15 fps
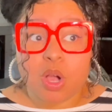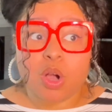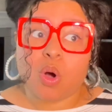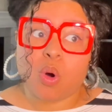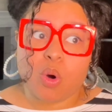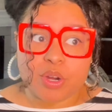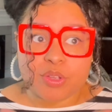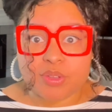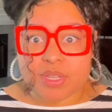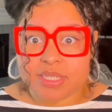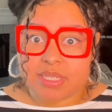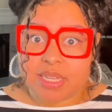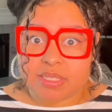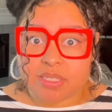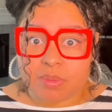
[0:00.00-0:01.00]
Or you could
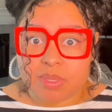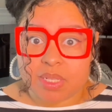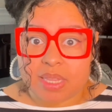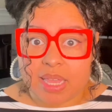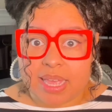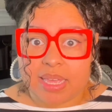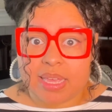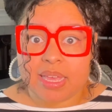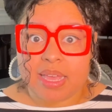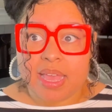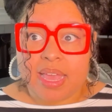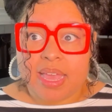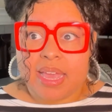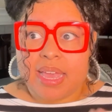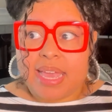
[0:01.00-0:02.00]
say something like,
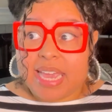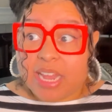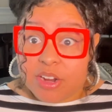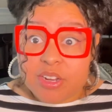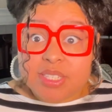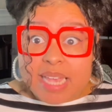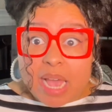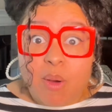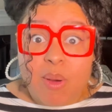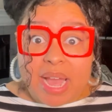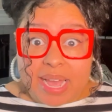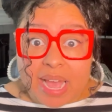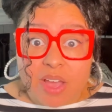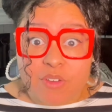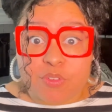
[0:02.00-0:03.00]
here's how I
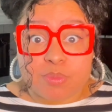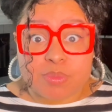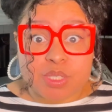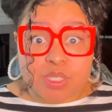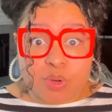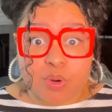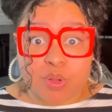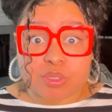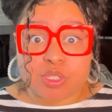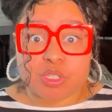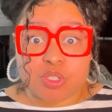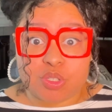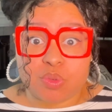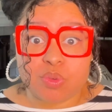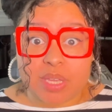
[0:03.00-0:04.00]
got from 0 to
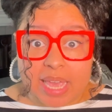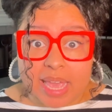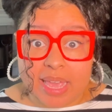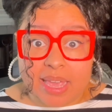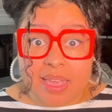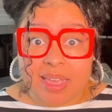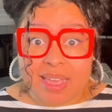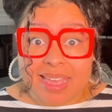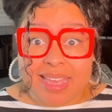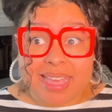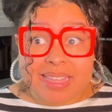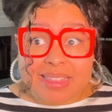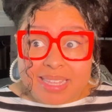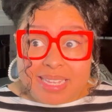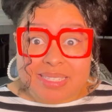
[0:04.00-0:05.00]
2K
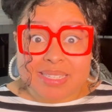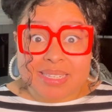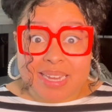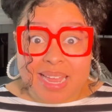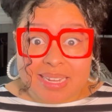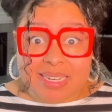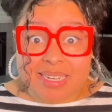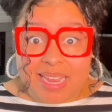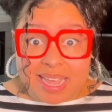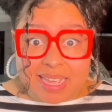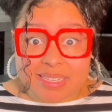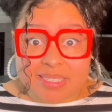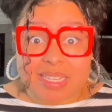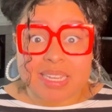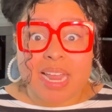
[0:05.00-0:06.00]
in less than 90
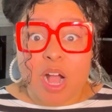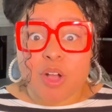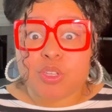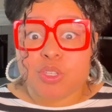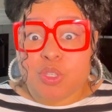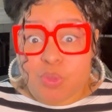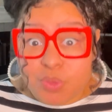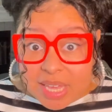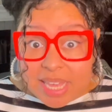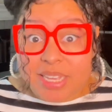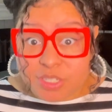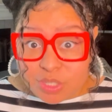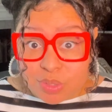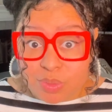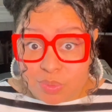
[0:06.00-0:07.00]
days and how you
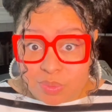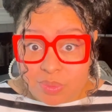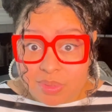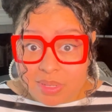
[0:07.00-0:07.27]
can too.